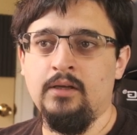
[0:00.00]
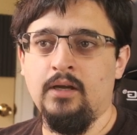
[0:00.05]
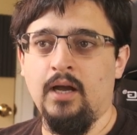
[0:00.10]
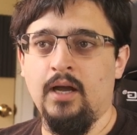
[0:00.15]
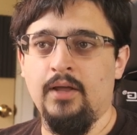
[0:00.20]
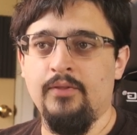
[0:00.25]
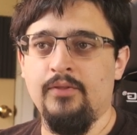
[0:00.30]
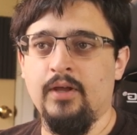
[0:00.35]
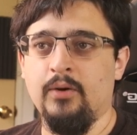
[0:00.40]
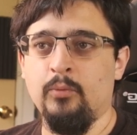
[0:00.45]

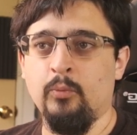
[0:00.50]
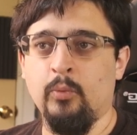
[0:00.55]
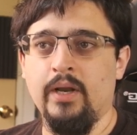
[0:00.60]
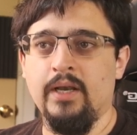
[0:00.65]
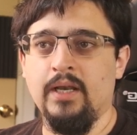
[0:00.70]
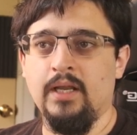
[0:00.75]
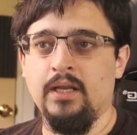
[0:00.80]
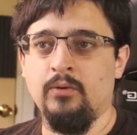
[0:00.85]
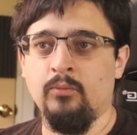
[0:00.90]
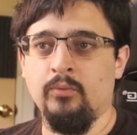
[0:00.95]
I then
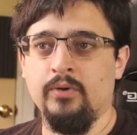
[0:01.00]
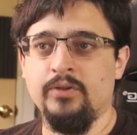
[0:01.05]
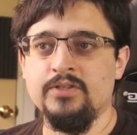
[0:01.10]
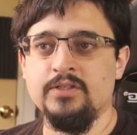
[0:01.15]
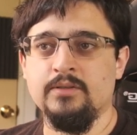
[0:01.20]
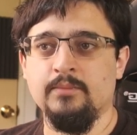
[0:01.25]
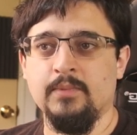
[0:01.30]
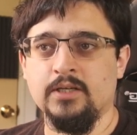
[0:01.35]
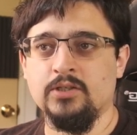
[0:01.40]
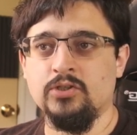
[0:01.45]
went in with
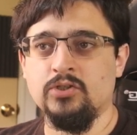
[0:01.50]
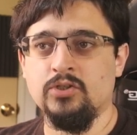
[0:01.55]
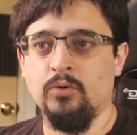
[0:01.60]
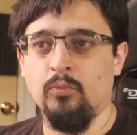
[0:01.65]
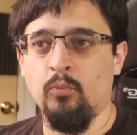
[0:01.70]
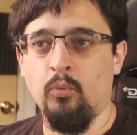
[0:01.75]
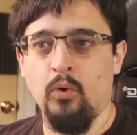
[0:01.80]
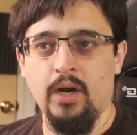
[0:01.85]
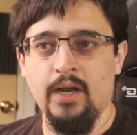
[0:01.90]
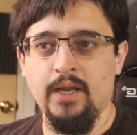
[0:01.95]
some extra
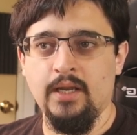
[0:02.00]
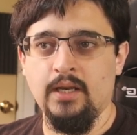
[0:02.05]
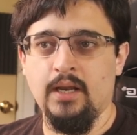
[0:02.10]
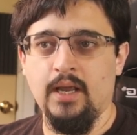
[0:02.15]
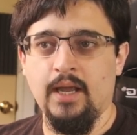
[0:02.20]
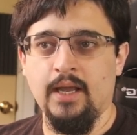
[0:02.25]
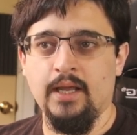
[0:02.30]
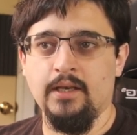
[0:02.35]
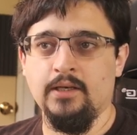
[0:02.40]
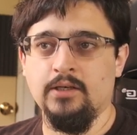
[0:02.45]
white
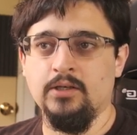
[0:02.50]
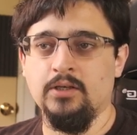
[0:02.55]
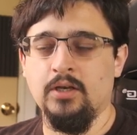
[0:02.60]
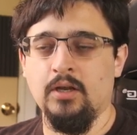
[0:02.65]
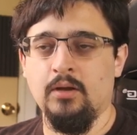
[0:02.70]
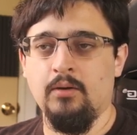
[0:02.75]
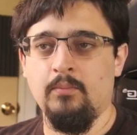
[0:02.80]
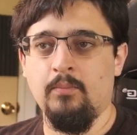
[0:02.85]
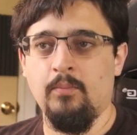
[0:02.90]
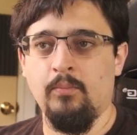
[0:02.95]

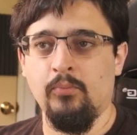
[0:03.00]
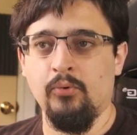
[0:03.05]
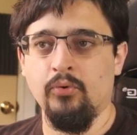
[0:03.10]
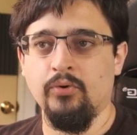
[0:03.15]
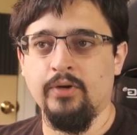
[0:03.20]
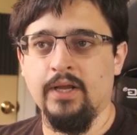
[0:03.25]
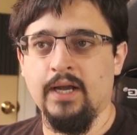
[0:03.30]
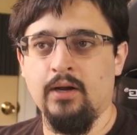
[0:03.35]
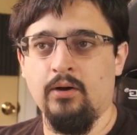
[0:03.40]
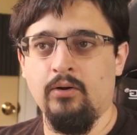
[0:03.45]
and
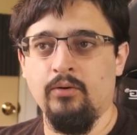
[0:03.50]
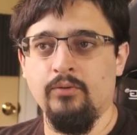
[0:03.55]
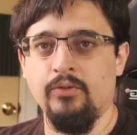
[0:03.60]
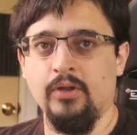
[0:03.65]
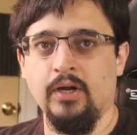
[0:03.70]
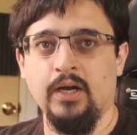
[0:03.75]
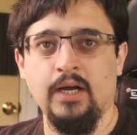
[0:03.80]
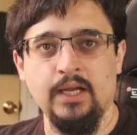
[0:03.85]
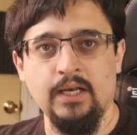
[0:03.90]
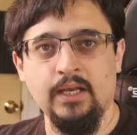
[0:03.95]
brought out
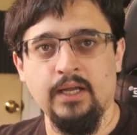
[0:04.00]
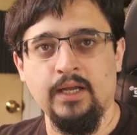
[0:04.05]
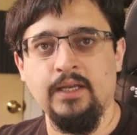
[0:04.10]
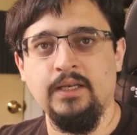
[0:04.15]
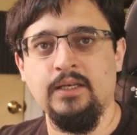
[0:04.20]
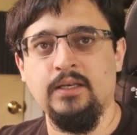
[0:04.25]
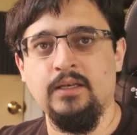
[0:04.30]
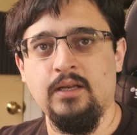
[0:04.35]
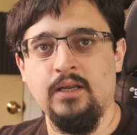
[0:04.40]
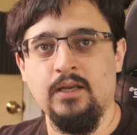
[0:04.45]
the
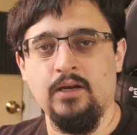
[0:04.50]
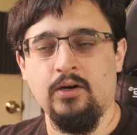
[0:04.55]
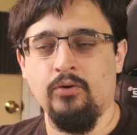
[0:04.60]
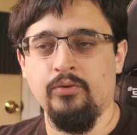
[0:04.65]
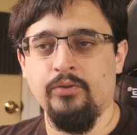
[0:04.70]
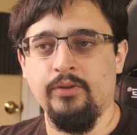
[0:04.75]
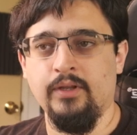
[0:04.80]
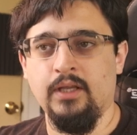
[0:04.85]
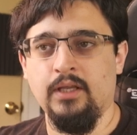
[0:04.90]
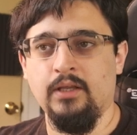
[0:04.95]
highlight
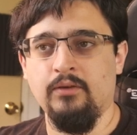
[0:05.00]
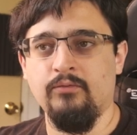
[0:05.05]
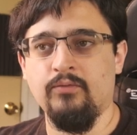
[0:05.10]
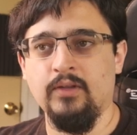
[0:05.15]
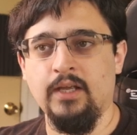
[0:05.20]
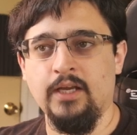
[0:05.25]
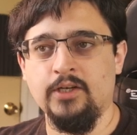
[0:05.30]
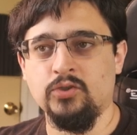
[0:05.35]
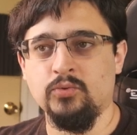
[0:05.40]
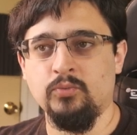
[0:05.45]
on the
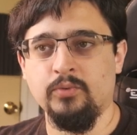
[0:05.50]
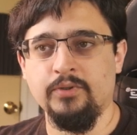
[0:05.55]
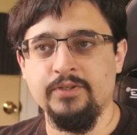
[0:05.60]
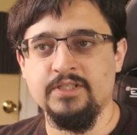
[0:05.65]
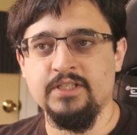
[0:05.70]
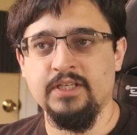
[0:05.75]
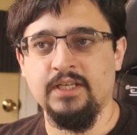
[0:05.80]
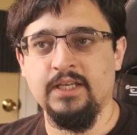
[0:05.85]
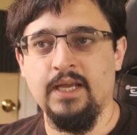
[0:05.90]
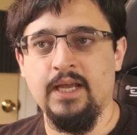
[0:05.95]
flesh
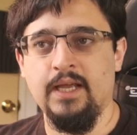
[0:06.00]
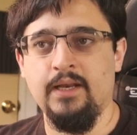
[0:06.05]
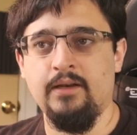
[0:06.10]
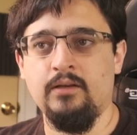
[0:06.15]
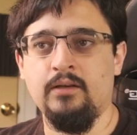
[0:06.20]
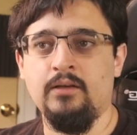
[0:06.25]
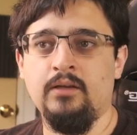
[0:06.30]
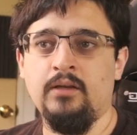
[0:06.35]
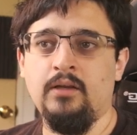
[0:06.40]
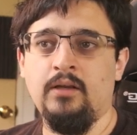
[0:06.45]
once
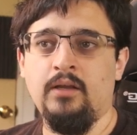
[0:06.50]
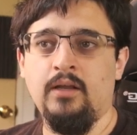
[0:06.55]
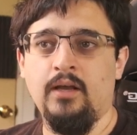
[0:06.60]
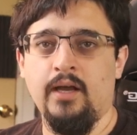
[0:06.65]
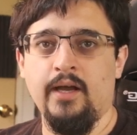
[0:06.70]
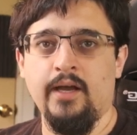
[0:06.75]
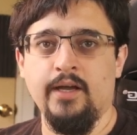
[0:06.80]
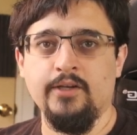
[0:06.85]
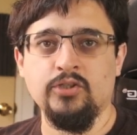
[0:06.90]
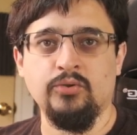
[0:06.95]
again
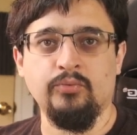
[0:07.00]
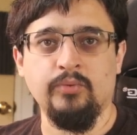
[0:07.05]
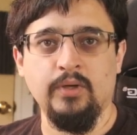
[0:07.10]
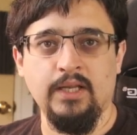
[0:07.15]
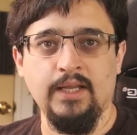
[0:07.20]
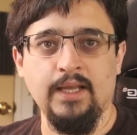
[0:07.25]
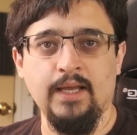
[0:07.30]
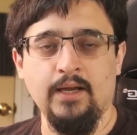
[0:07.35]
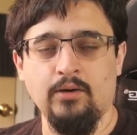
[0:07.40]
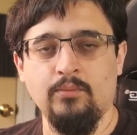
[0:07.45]
uh, to
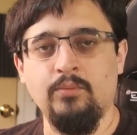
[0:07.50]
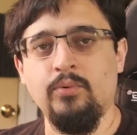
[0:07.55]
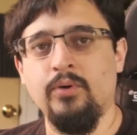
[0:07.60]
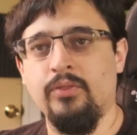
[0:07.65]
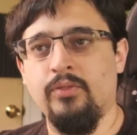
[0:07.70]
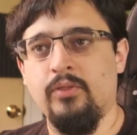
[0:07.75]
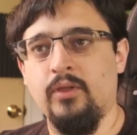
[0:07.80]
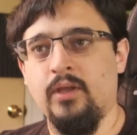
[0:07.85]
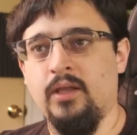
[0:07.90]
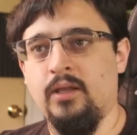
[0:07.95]
really help
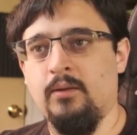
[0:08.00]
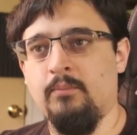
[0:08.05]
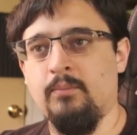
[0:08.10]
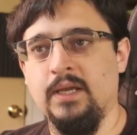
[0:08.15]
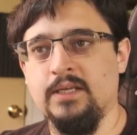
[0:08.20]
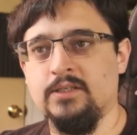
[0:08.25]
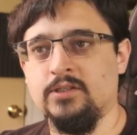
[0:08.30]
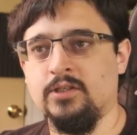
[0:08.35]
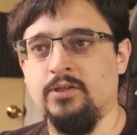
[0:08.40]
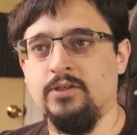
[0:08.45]
with the
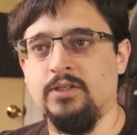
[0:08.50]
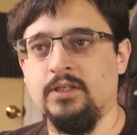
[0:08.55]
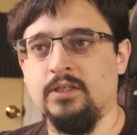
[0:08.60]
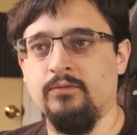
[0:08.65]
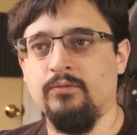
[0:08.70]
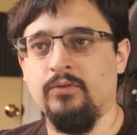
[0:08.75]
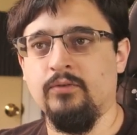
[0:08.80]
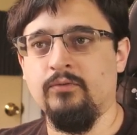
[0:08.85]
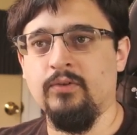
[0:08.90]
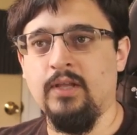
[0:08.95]
base coating
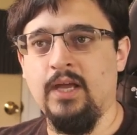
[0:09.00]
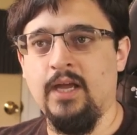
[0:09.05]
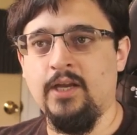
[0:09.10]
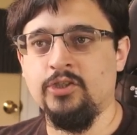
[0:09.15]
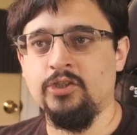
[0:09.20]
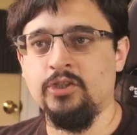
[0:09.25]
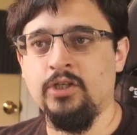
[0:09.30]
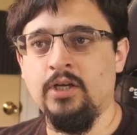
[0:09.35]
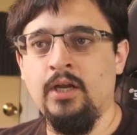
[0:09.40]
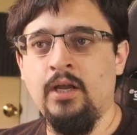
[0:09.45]
of the
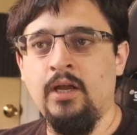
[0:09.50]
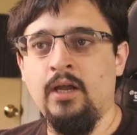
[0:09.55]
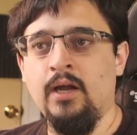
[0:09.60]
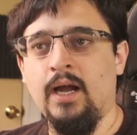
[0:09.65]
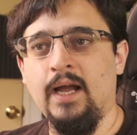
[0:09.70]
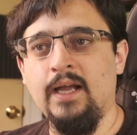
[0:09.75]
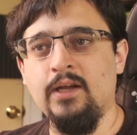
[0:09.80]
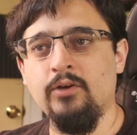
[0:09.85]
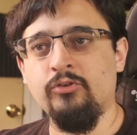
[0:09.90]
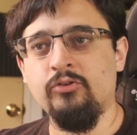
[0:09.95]
flesh.
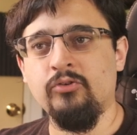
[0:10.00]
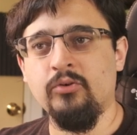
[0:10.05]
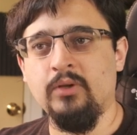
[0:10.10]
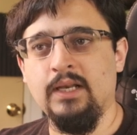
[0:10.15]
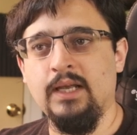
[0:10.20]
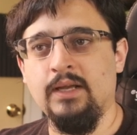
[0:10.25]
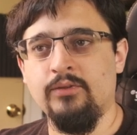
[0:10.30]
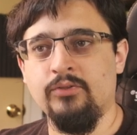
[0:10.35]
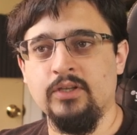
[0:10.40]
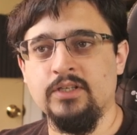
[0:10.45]
I also
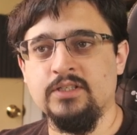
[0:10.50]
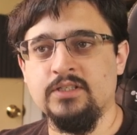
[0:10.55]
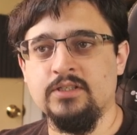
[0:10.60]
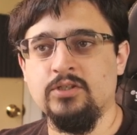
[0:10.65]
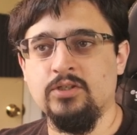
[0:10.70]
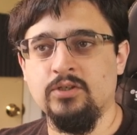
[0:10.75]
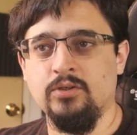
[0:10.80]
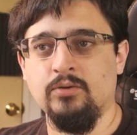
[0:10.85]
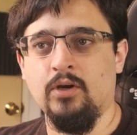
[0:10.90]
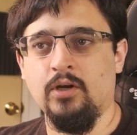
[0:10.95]
allowed this
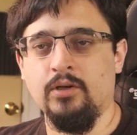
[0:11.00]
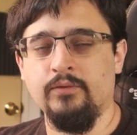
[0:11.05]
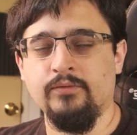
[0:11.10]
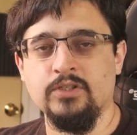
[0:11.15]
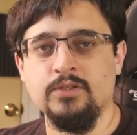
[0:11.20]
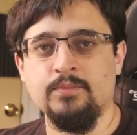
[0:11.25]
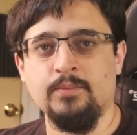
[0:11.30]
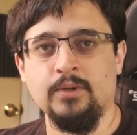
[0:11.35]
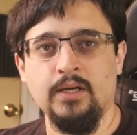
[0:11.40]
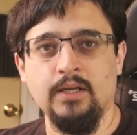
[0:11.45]
to
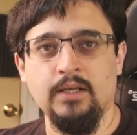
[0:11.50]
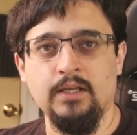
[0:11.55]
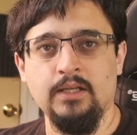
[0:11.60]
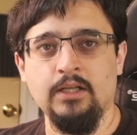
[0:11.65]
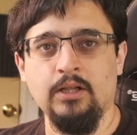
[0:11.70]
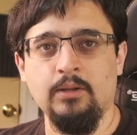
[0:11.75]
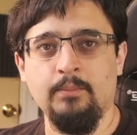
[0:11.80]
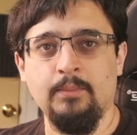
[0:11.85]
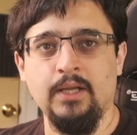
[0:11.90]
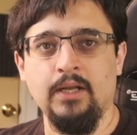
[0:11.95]
overspray a
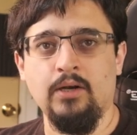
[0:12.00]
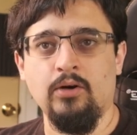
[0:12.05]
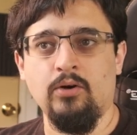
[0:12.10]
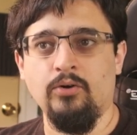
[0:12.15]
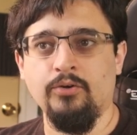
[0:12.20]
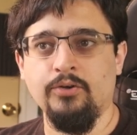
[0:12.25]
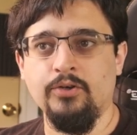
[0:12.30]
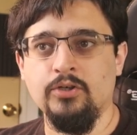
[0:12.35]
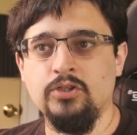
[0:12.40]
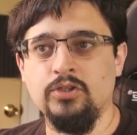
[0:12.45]
little bit
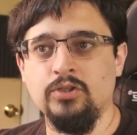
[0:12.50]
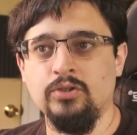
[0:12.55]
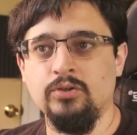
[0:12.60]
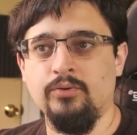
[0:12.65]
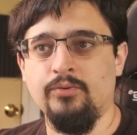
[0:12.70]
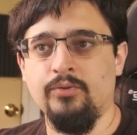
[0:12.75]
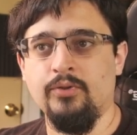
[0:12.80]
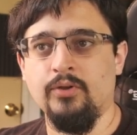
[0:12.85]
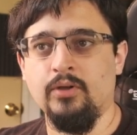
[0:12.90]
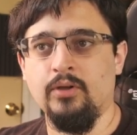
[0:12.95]

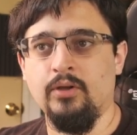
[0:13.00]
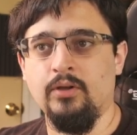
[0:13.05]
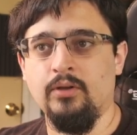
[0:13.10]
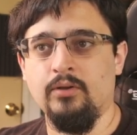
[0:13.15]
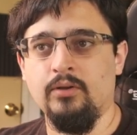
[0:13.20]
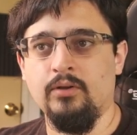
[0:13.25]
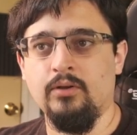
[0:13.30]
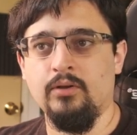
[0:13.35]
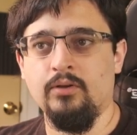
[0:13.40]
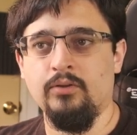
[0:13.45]
onto the
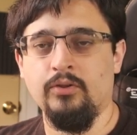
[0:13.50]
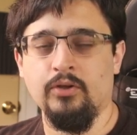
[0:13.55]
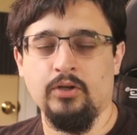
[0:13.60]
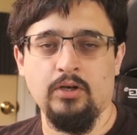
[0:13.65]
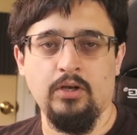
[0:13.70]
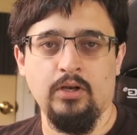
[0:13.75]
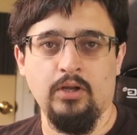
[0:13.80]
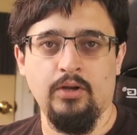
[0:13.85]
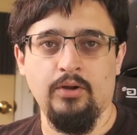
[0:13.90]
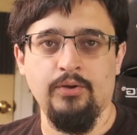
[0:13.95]
the
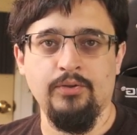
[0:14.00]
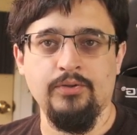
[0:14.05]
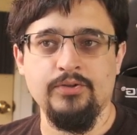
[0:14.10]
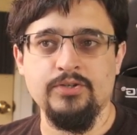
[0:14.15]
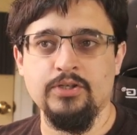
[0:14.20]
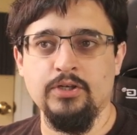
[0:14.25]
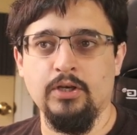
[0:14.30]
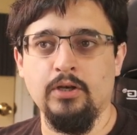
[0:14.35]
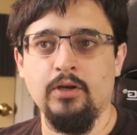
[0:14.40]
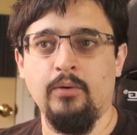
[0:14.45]

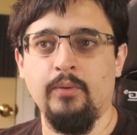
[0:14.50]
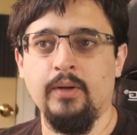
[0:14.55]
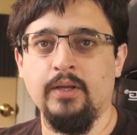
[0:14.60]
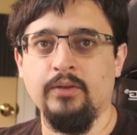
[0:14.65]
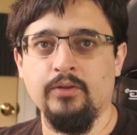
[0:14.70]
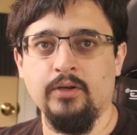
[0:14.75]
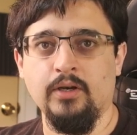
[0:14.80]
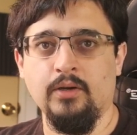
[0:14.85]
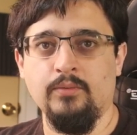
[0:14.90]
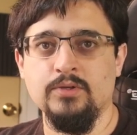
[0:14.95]
clothes
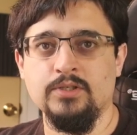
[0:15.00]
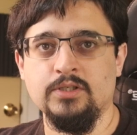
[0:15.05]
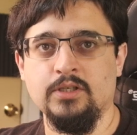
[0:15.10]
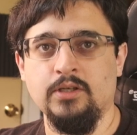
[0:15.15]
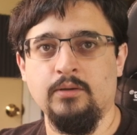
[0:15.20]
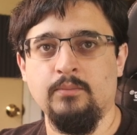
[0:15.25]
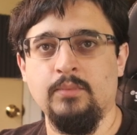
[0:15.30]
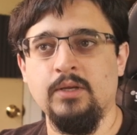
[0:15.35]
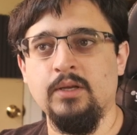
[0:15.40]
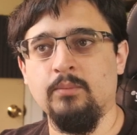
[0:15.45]
knowing that I was
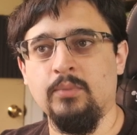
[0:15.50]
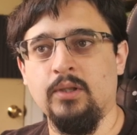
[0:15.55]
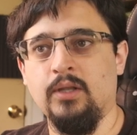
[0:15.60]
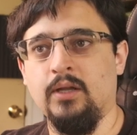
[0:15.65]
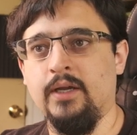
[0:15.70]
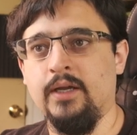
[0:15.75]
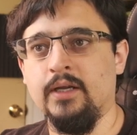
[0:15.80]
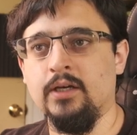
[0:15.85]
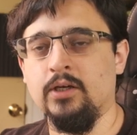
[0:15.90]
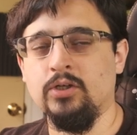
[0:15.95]
going to be
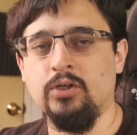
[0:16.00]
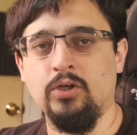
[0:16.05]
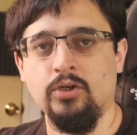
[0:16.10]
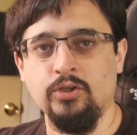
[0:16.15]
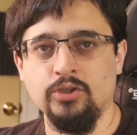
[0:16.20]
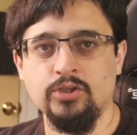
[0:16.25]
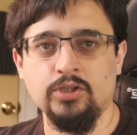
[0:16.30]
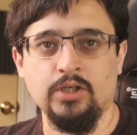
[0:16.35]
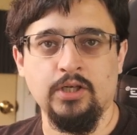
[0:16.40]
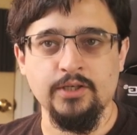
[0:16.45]
applying a
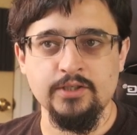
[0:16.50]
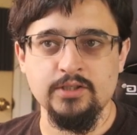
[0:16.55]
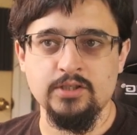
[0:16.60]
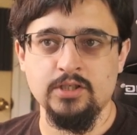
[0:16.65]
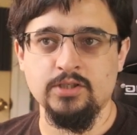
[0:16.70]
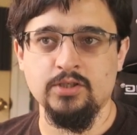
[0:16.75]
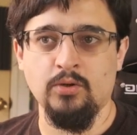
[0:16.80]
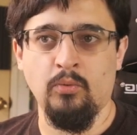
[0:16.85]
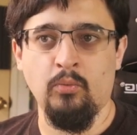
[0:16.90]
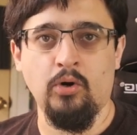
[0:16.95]
contrast
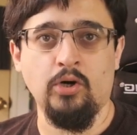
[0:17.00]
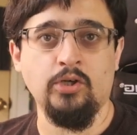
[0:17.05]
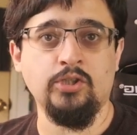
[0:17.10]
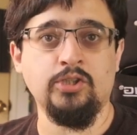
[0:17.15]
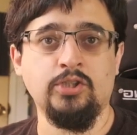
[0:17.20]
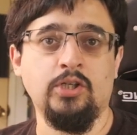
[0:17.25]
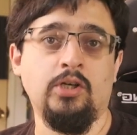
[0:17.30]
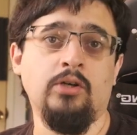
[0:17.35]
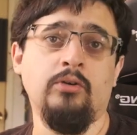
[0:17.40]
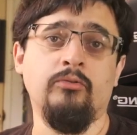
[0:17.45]
as a
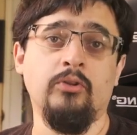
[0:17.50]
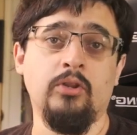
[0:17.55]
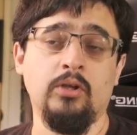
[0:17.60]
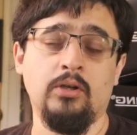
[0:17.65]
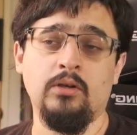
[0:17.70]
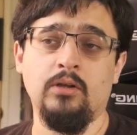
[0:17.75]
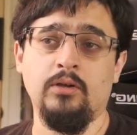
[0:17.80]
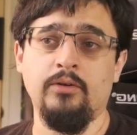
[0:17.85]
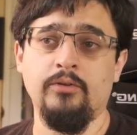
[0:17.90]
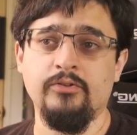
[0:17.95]
wash over the
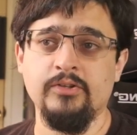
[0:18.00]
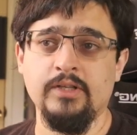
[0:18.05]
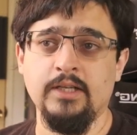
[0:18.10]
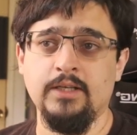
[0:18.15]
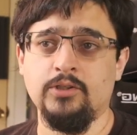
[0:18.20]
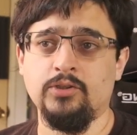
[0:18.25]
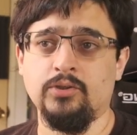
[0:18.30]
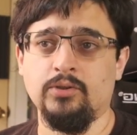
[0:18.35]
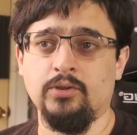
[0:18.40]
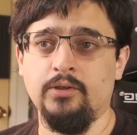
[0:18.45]
clothes
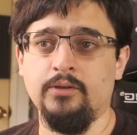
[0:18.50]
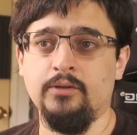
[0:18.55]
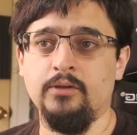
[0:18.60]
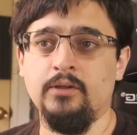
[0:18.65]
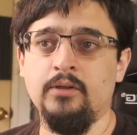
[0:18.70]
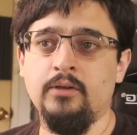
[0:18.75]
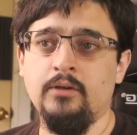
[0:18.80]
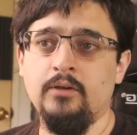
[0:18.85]
later on.